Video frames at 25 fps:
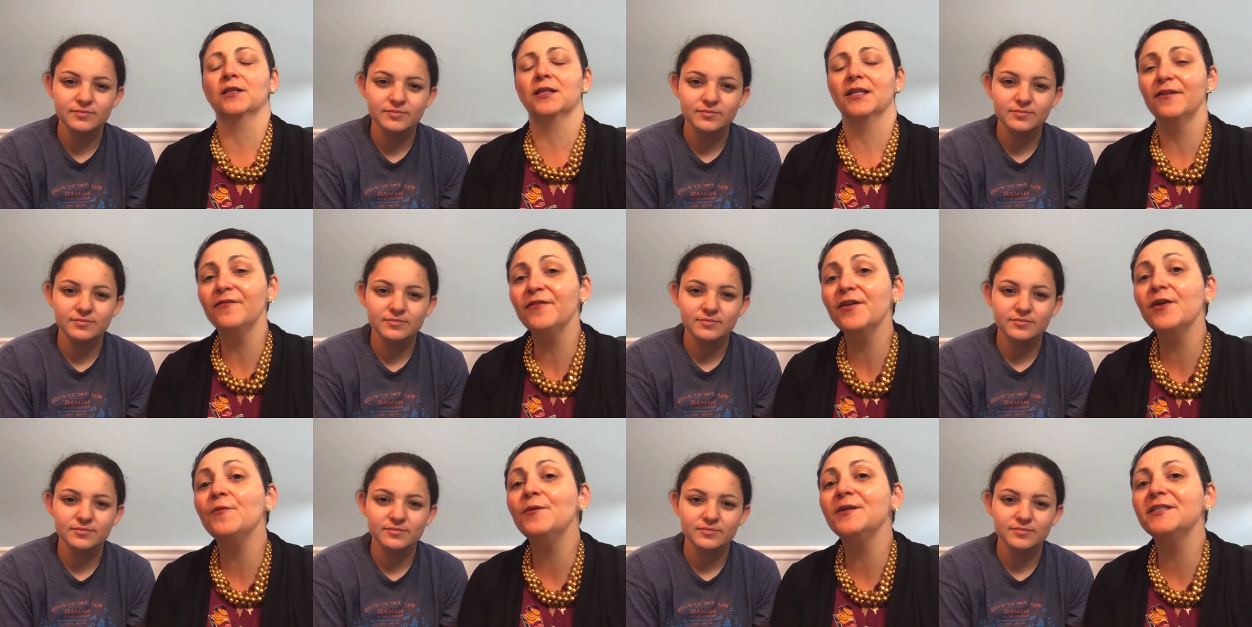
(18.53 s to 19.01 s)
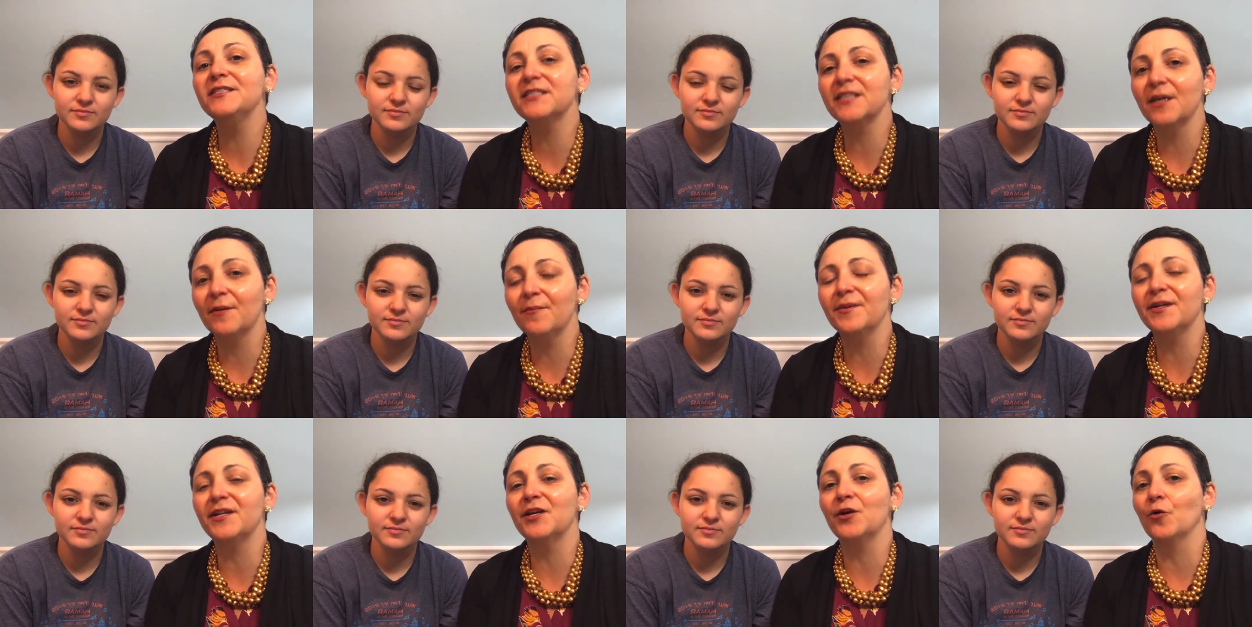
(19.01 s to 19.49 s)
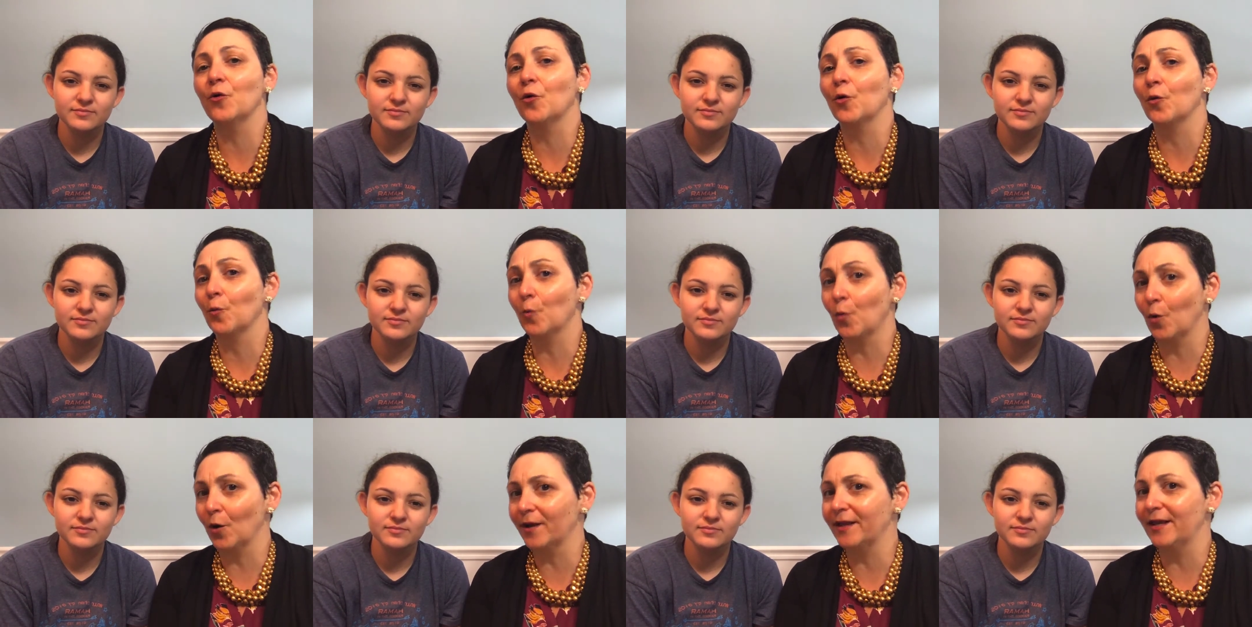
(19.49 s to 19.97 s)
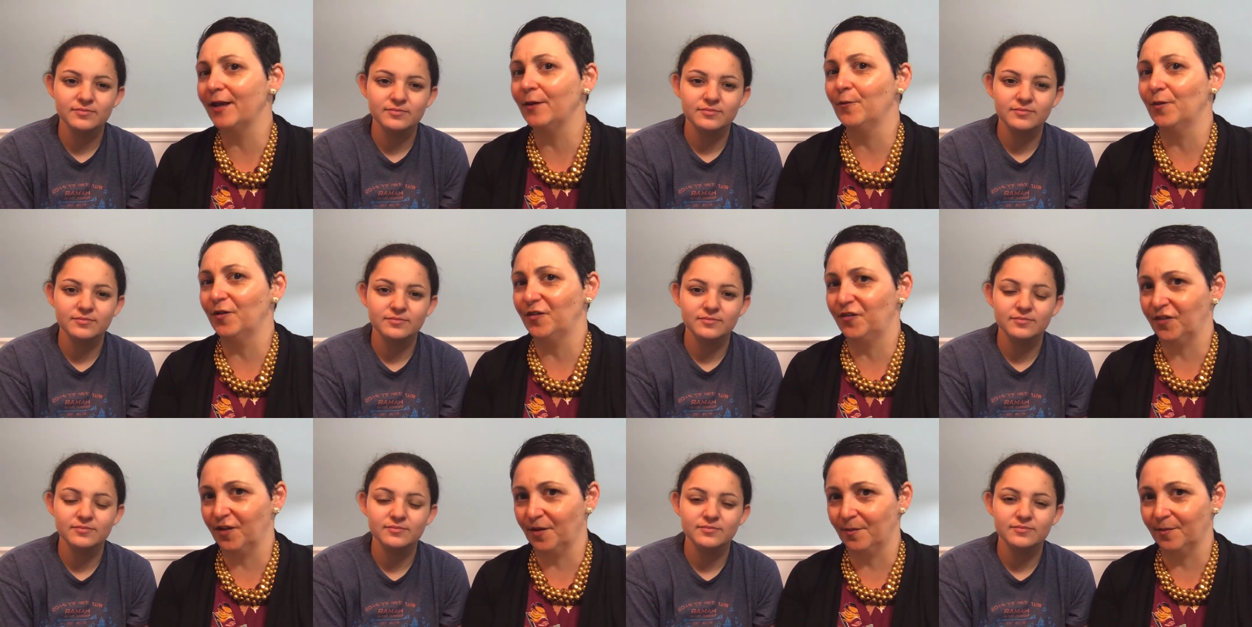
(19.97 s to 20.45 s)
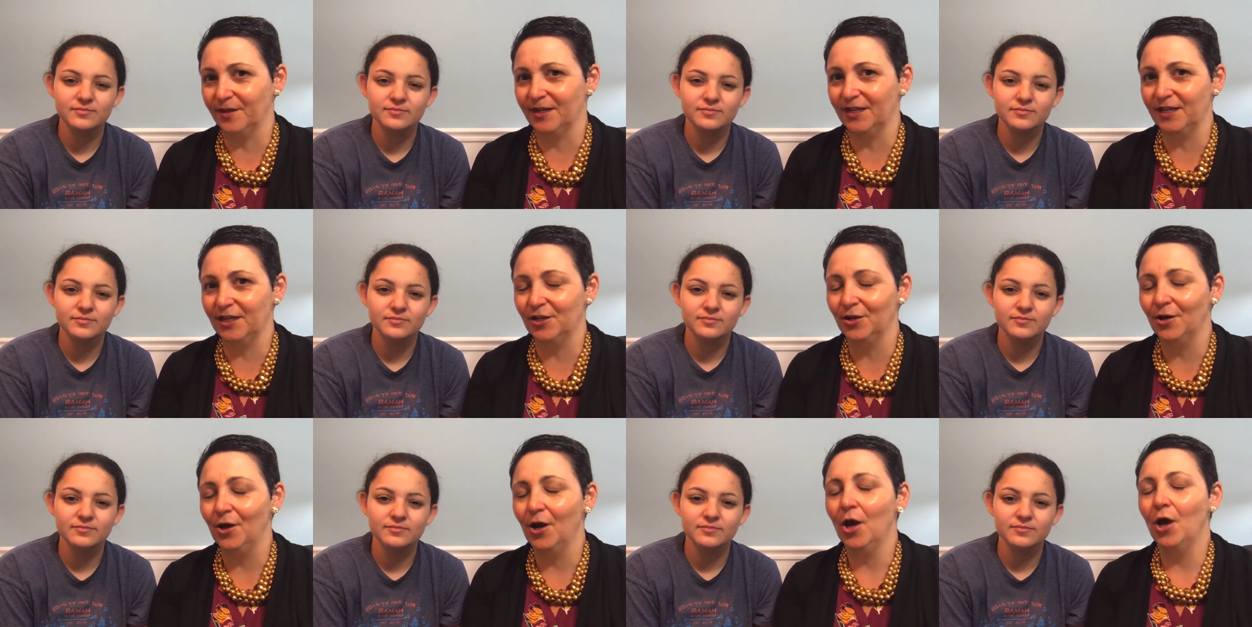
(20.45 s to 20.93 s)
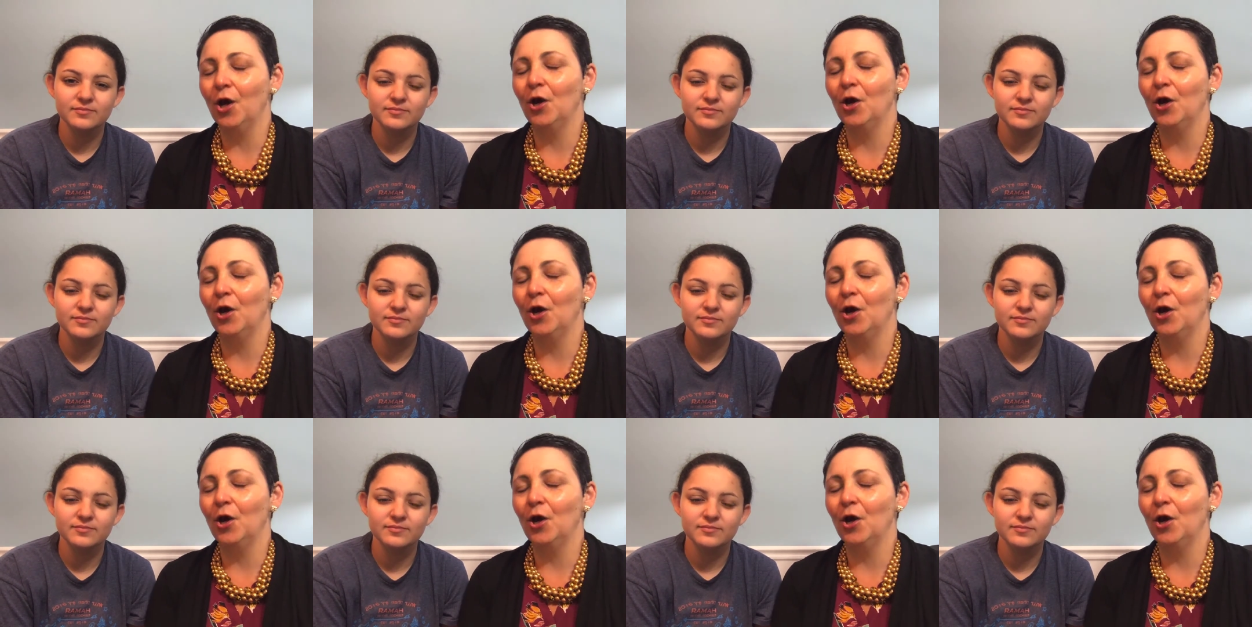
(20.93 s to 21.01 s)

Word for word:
Speaker 1: living with somebody or working with somebody